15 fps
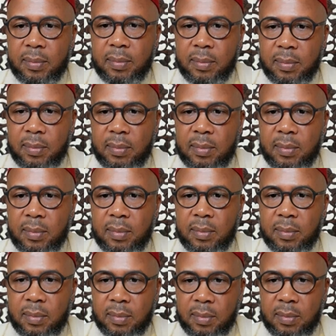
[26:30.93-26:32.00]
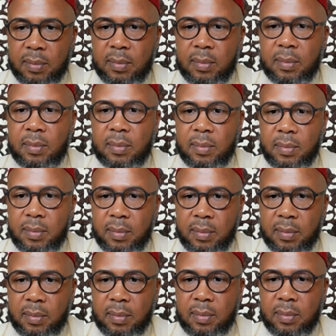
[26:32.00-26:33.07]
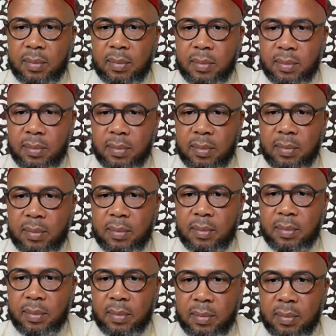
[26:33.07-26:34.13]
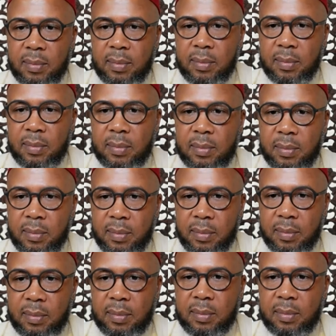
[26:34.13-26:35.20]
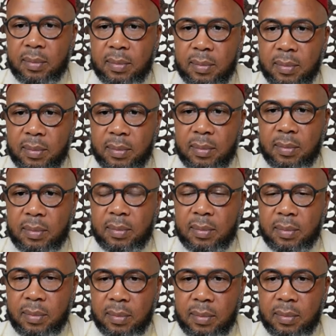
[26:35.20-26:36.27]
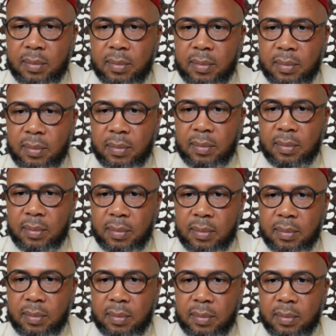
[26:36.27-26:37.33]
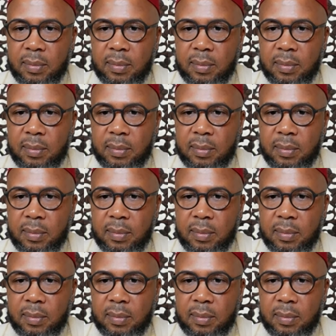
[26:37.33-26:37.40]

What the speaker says: (silent)